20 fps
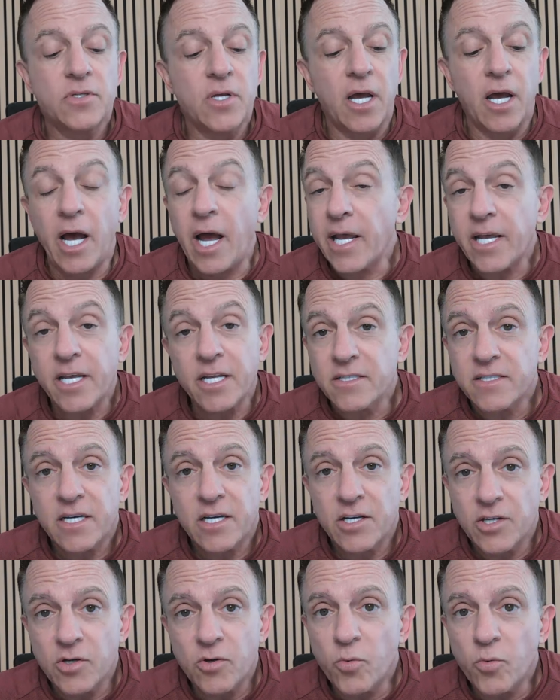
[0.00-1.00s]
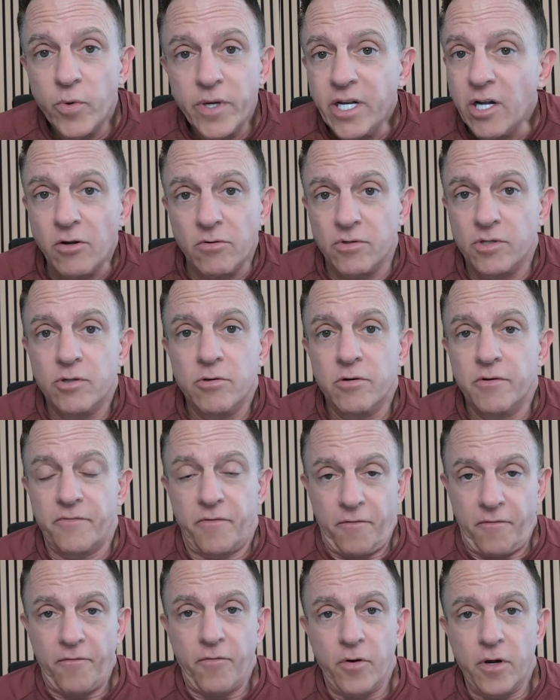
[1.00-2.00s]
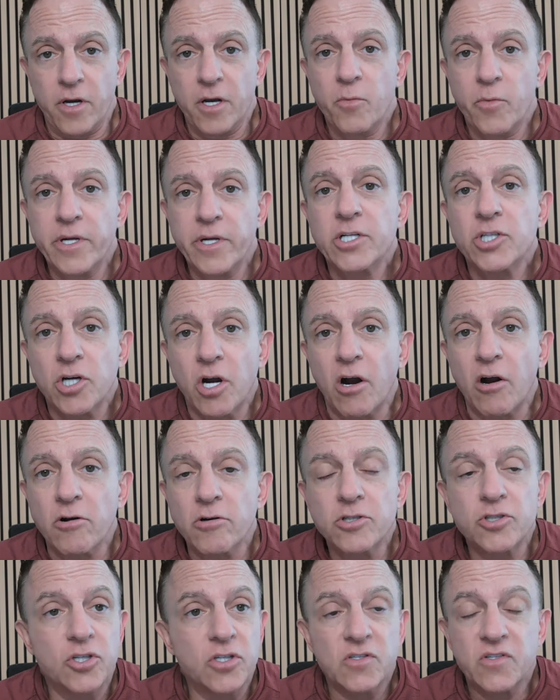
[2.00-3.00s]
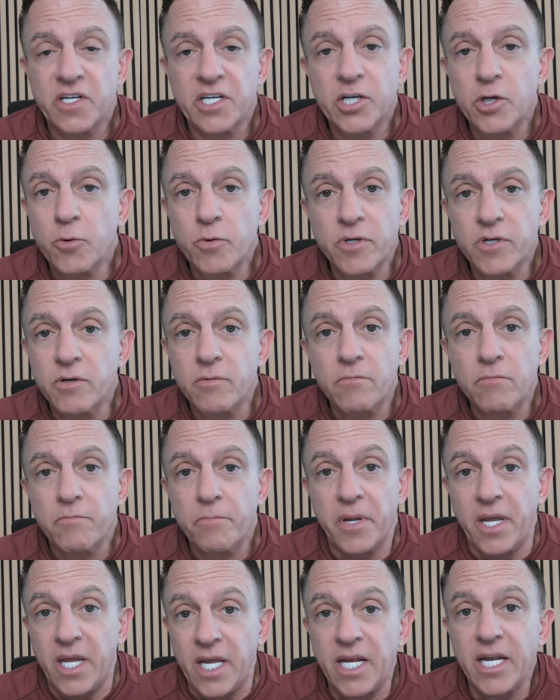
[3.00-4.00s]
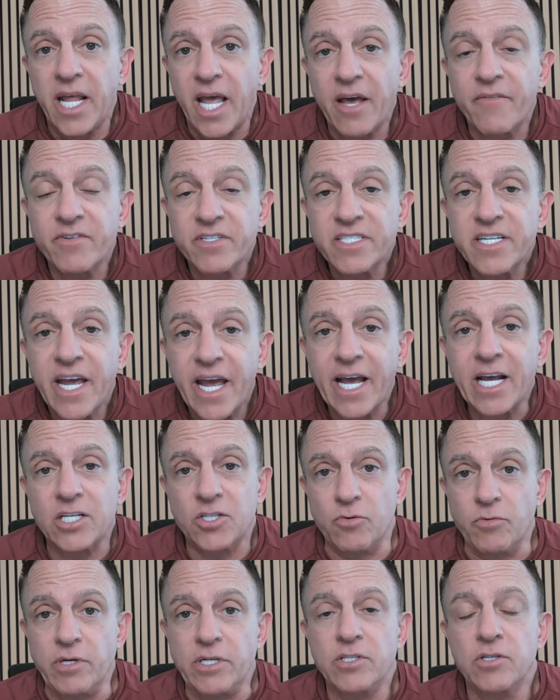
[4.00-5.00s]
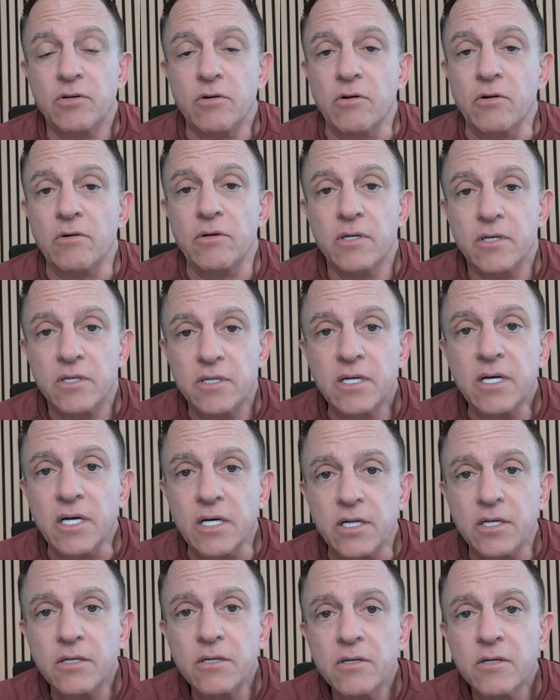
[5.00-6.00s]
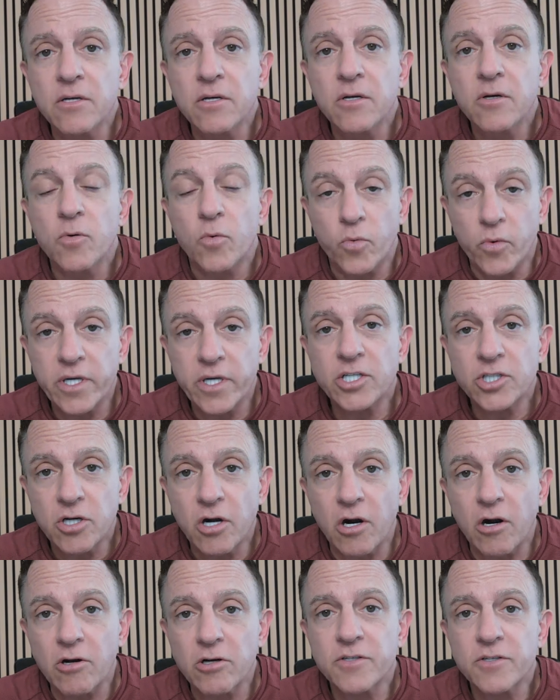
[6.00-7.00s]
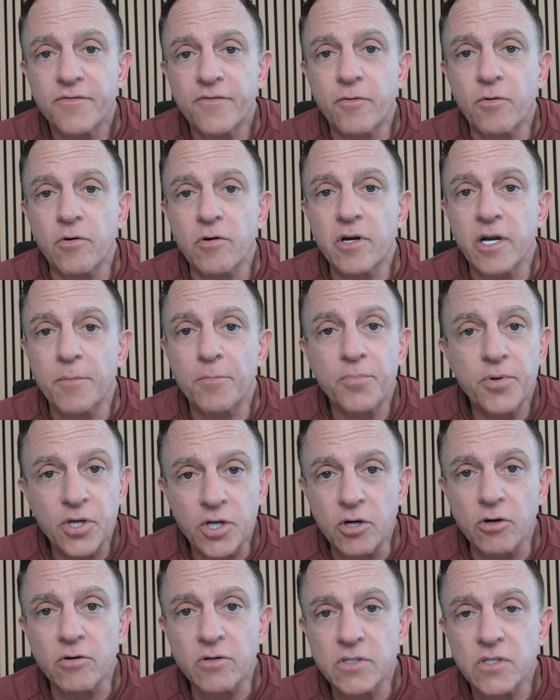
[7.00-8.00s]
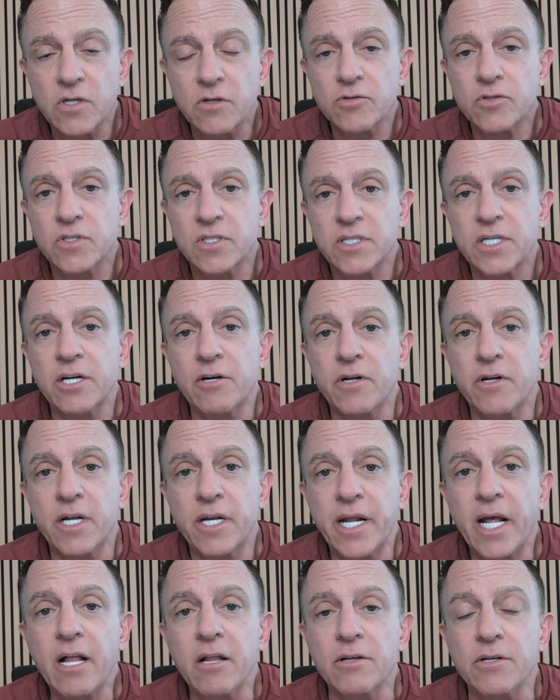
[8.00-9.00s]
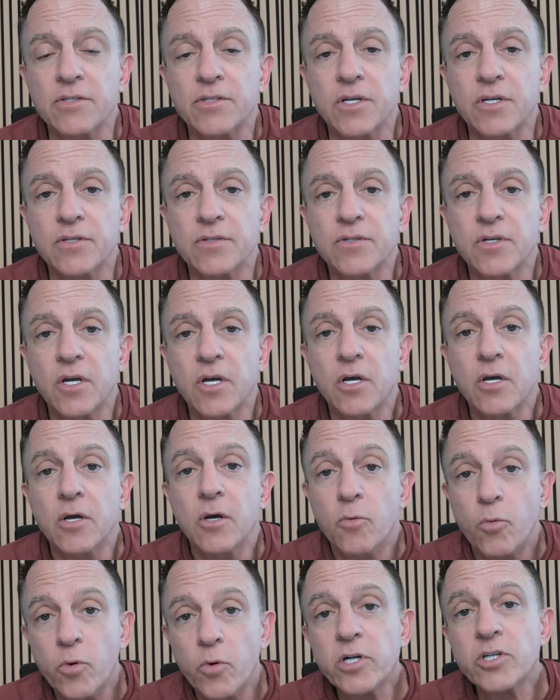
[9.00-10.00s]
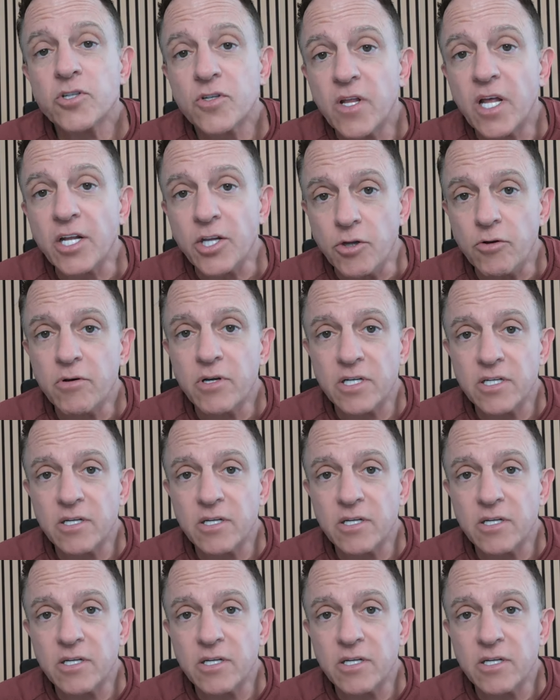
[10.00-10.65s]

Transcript: I can tell you we don't do it for free. We charge just like you would pay to have a tax return done, we charge for a pure Social Security analysis, which then you can